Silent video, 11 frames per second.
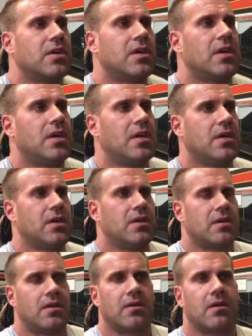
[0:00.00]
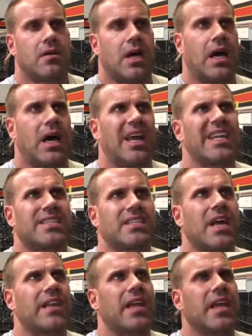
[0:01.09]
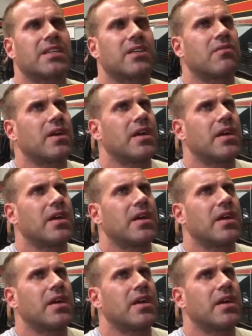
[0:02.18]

Is that eight? Uh, it's. I think it's.